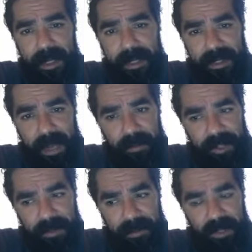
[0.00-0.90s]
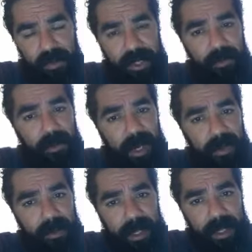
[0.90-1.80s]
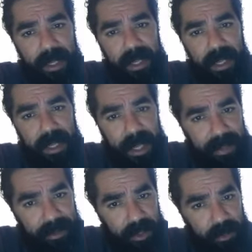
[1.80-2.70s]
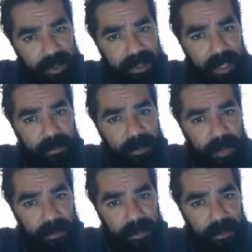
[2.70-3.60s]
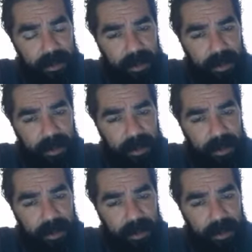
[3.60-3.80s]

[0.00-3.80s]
sandwiched between Broadway and the Lower East Side proper,